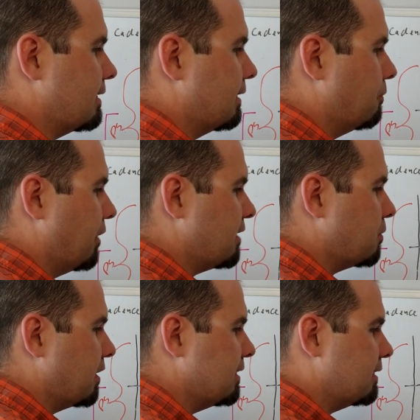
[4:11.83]
and
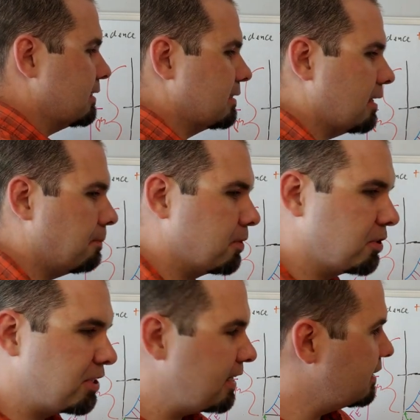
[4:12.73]
that's what this is, the
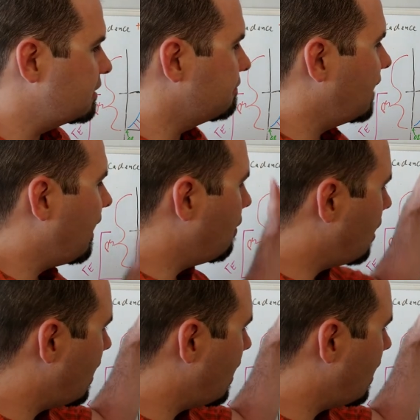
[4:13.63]
percentage of how